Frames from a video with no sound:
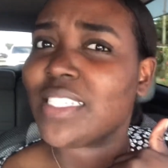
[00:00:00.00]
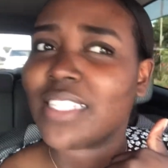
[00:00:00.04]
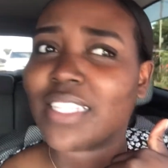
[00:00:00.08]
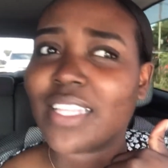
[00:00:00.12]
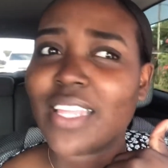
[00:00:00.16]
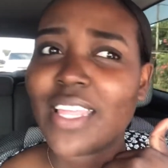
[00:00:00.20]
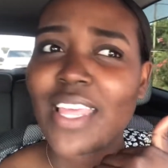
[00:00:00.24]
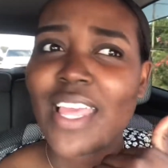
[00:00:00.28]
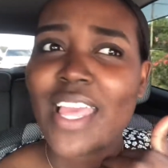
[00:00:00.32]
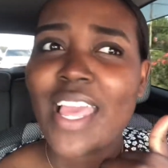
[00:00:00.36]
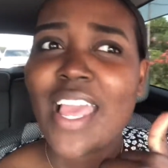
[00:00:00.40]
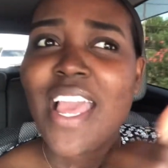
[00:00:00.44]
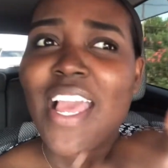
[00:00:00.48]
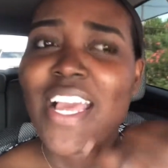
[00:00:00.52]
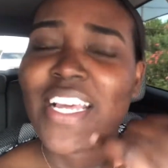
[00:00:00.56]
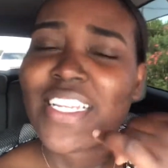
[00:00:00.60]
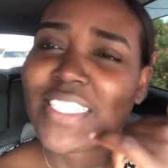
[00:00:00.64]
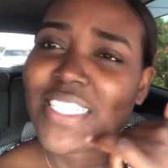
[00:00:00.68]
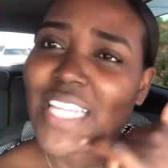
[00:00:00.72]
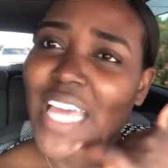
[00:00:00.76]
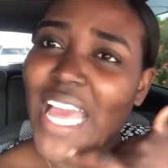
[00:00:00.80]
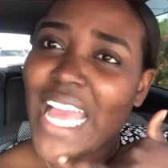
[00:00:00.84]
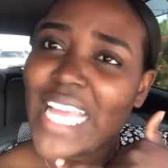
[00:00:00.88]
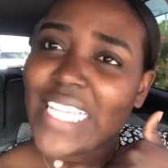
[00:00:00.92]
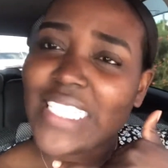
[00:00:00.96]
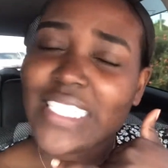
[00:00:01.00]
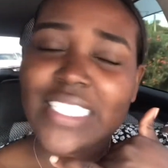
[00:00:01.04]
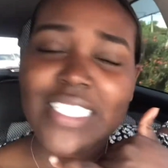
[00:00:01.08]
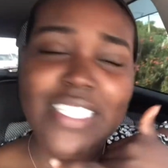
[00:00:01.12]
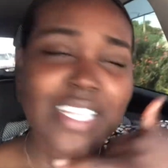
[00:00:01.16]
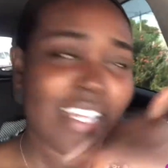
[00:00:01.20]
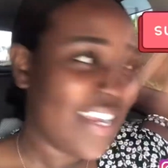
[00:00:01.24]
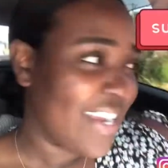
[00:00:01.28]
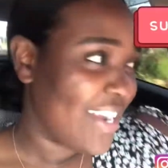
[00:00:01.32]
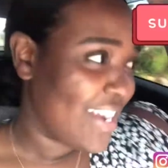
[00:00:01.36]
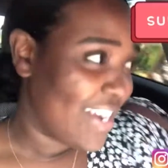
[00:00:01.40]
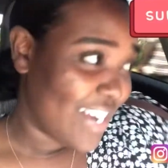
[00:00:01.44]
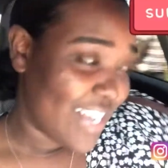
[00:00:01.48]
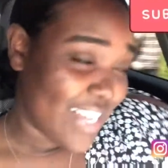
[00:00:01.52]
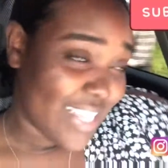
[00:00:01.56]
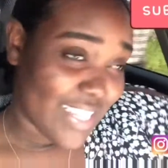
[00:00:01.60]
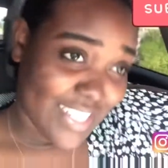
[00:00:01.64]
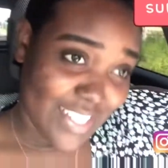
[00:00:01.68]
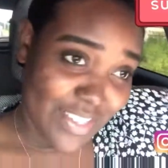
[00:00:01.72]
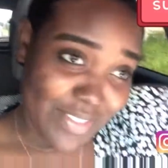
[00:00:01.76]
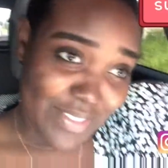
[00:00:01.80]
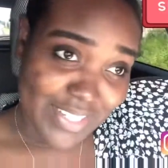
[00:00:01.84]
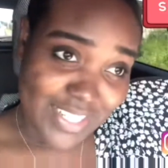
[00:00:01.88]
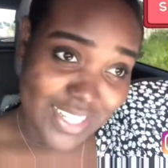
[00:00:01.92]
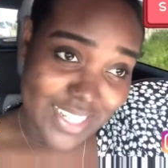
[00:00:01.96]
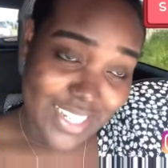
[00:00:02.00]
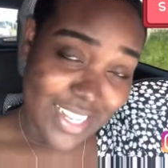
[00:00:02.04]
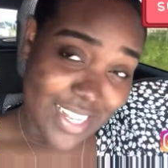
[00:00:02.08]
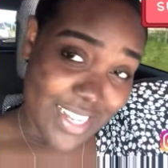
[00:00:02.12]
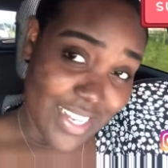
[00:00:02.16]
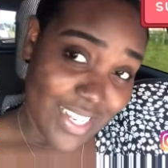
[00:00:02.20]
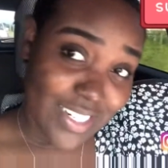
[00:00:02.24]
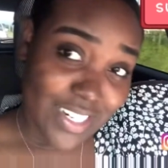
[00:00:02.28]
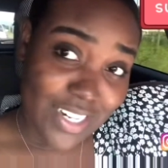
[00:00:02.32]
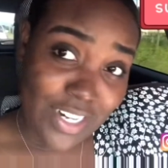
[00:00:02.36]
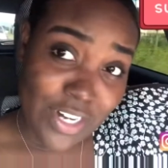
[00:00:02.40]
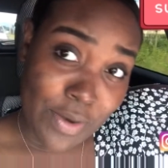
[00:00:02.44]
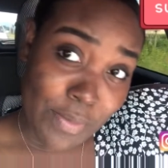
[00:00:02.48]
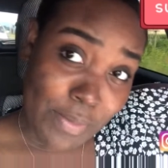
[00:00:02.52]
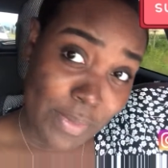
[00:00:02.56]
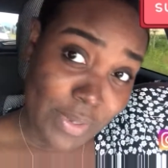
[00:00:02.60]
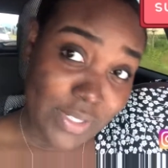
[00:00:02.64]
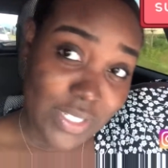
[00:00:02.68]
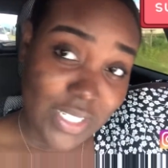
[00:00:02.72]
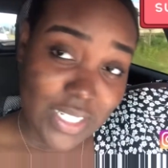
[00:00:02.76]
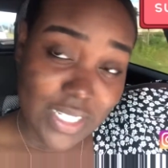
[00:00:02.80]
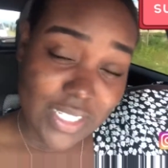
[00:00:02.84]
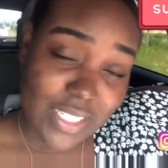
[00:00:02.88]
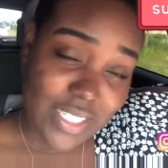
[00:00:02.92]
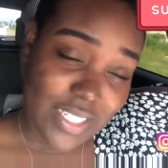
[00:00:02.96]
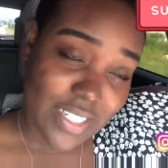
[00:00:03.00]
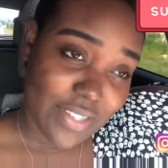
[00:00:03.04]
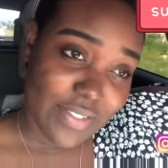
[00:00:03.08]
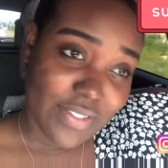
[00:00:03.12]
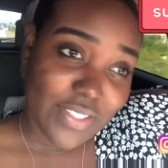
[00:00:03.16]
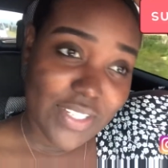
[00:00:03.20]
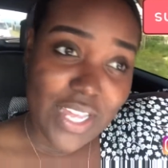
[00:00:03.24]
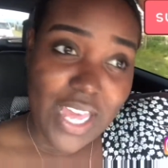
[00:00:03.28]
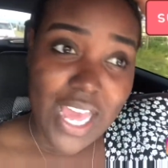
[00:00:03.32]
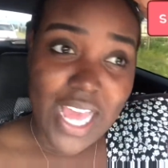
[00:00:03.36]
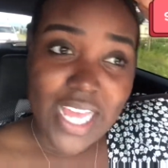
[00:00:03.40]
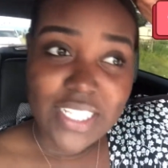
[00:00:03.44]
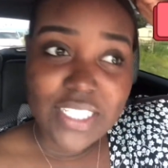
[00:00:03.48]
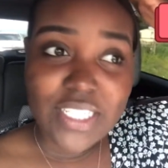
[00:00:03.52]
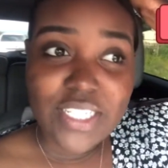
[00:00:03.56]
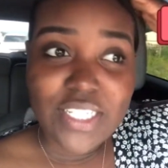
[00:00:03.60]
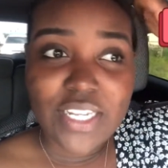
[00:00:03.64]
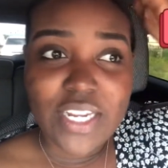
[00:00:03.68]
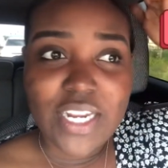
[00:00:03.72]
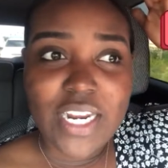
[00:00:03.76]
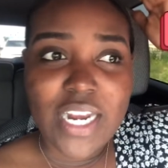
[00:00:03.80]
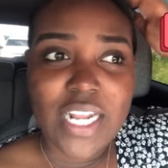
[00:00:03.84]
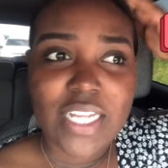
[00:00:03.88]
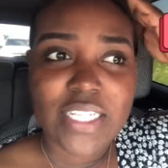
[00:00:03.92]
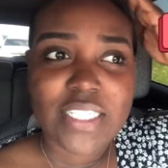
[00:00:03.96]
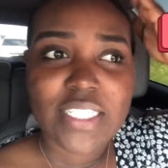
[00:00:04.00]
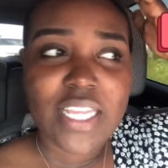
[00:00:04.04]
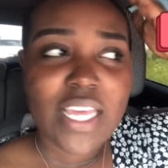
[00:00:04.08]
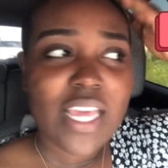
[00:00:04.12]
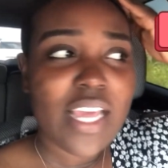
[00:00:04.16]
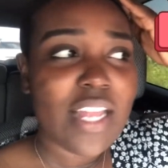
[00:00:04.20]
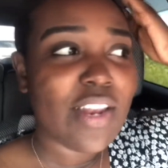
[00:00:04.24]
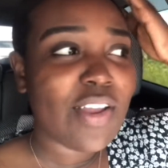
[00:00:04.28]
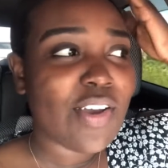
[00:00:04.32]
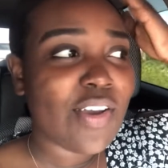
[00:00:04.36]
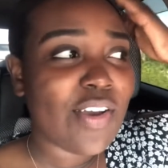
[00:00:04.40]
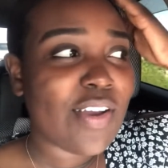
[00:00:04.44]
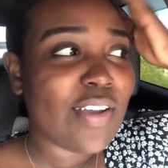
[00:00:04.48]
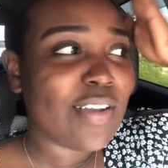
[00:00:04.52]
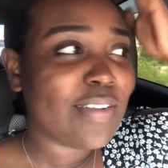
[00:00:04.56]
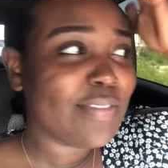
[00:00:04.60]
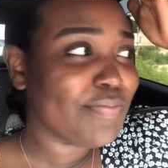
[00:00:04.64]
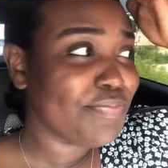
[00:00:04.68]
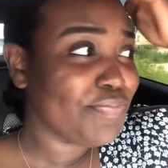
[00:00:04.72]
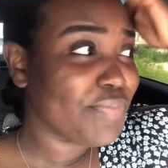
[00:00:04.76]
So I answered, because it was the number was not saved. So I answered and I said, hello.